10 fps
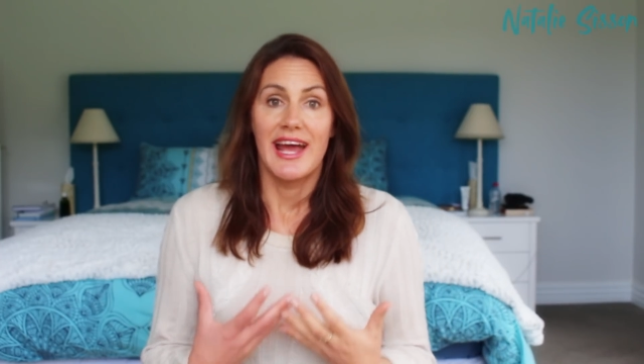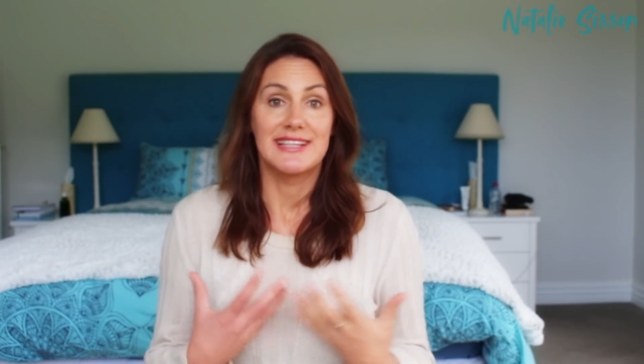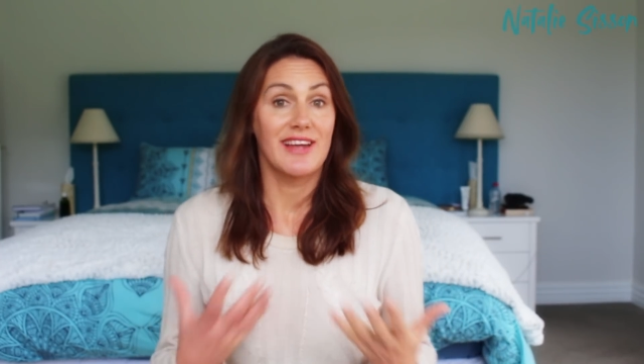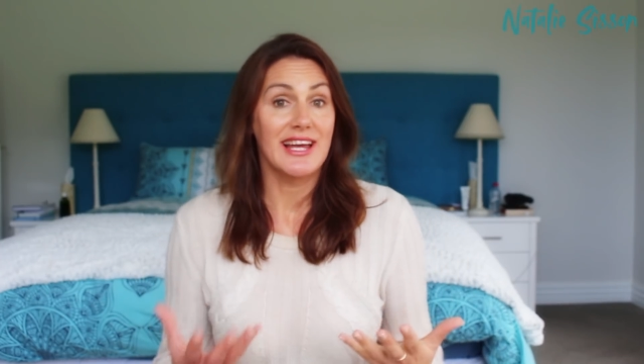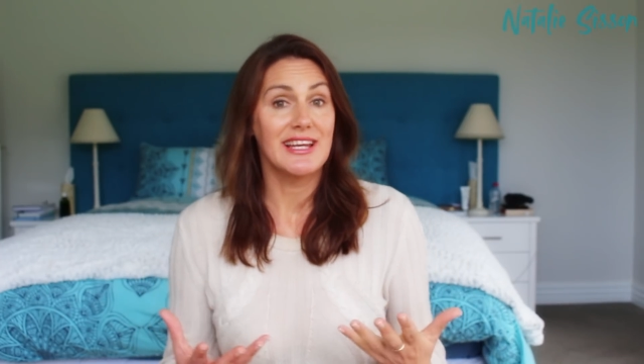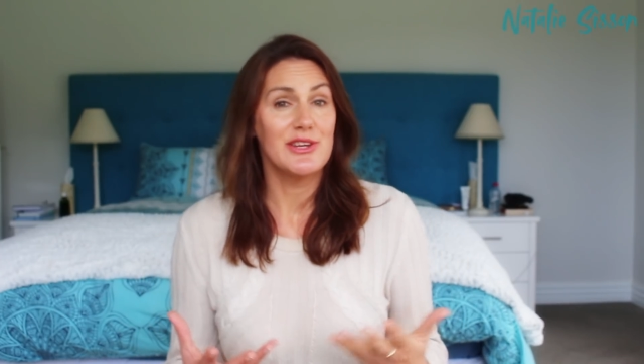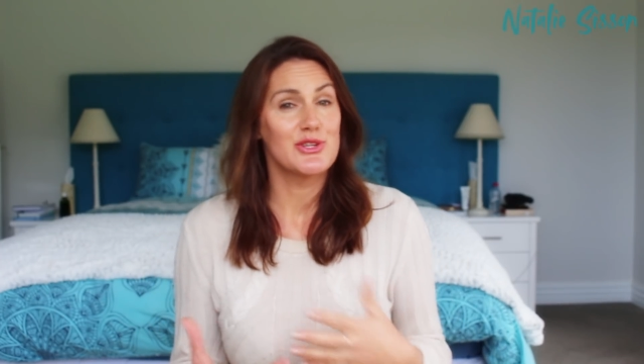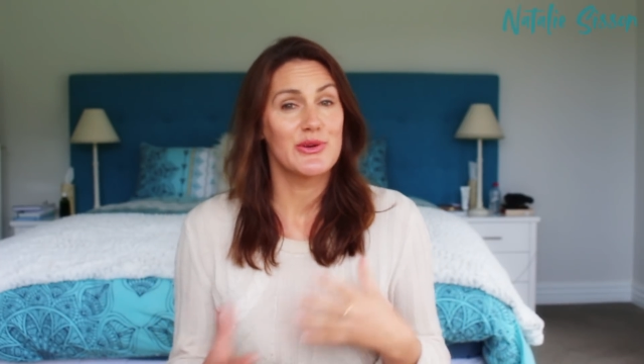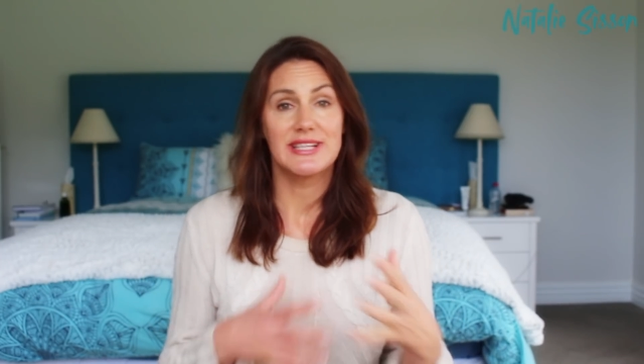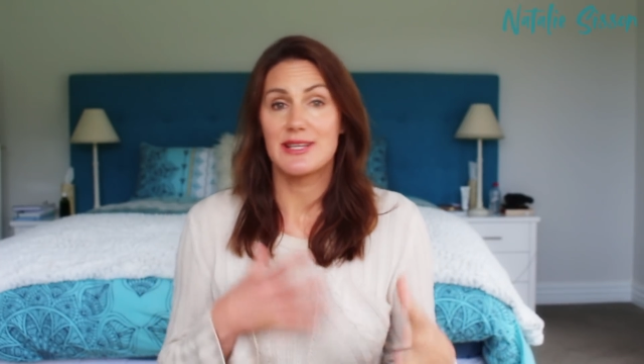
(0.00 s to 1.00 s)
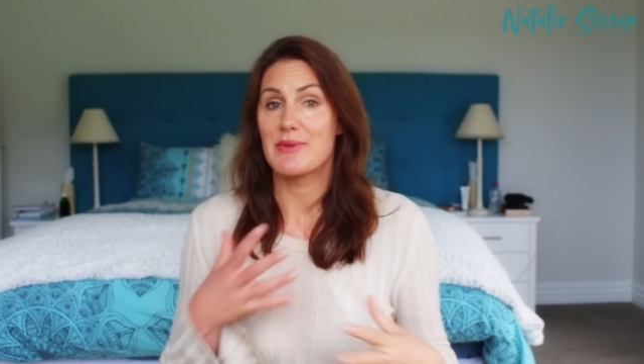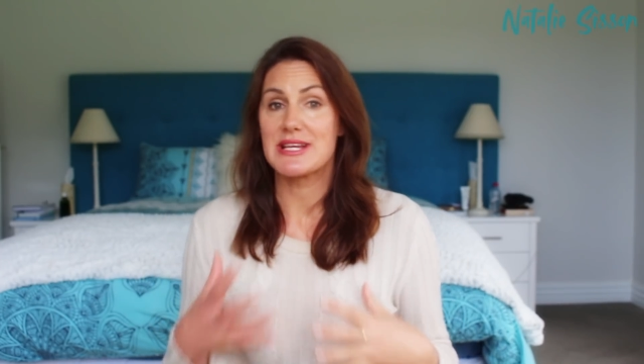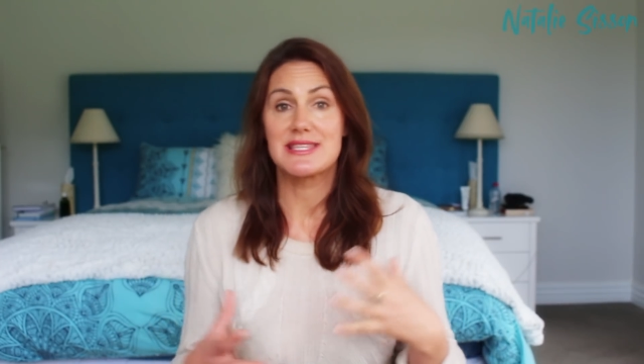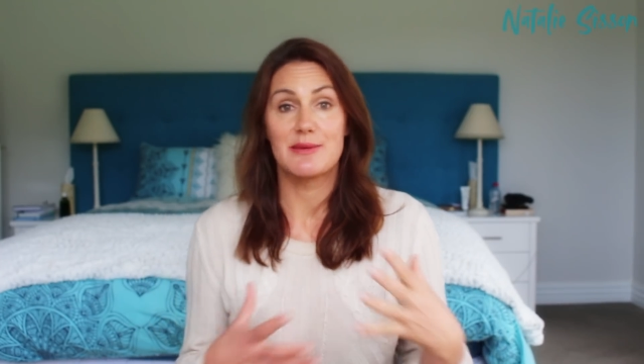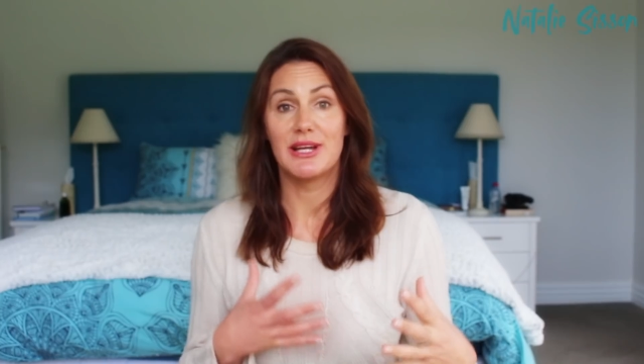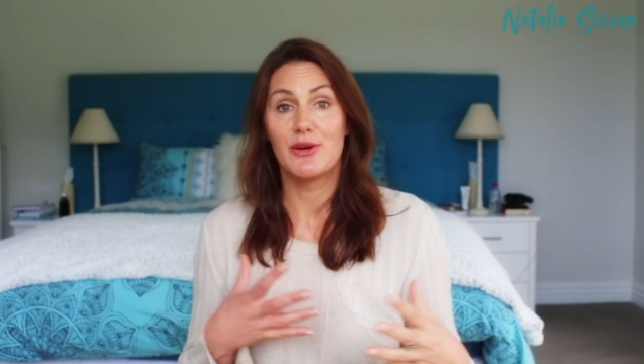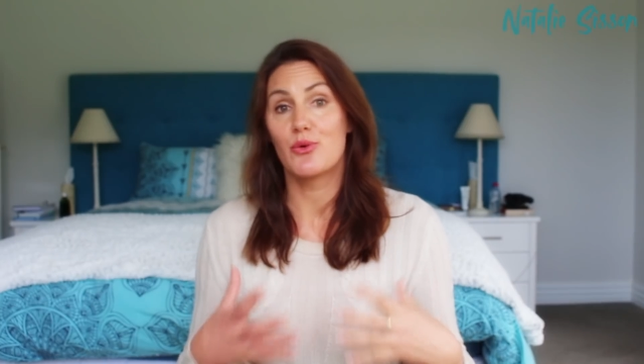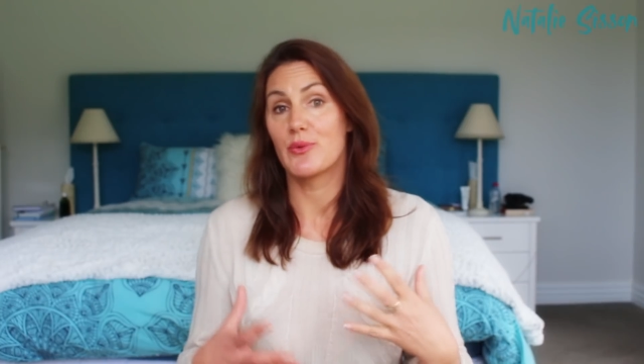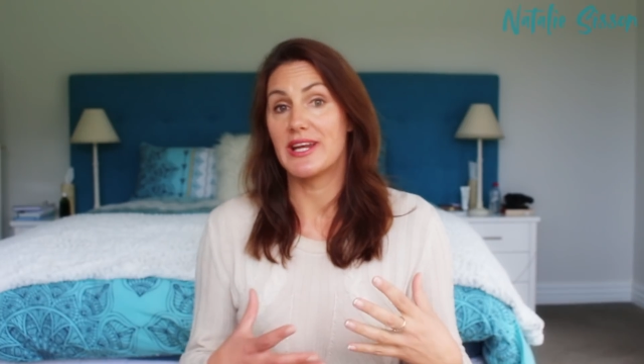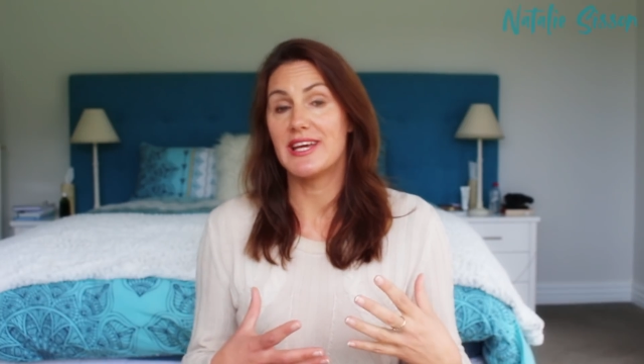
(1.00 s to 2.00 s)
It's likely you're doing something similar
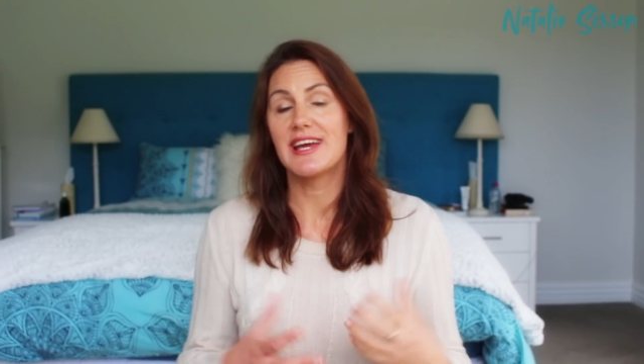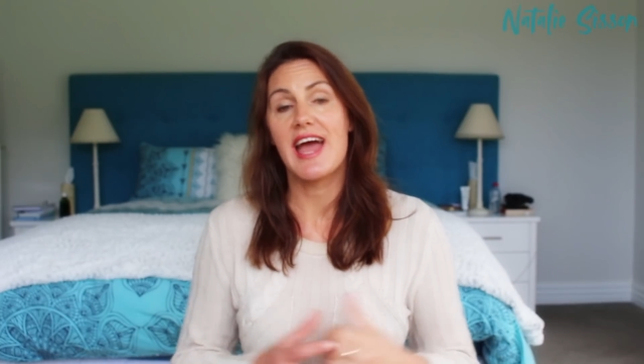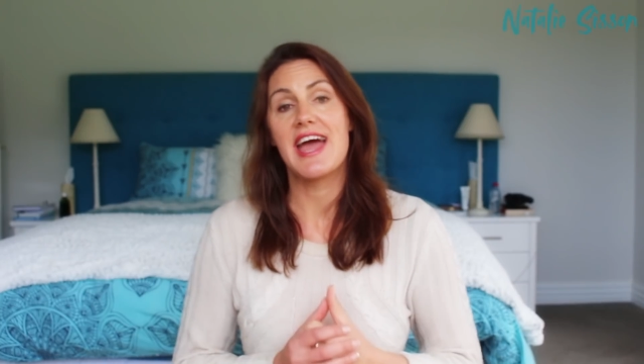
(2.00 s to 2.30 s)
already,